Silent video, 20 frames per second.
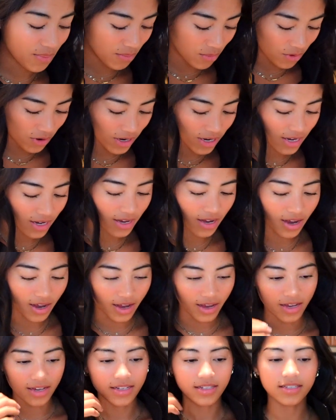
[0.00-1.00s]
Morning
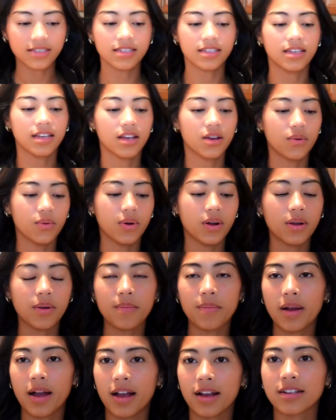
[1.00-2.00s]
guys,
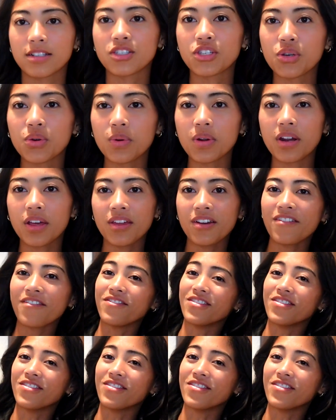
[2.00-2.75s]
welcome back to another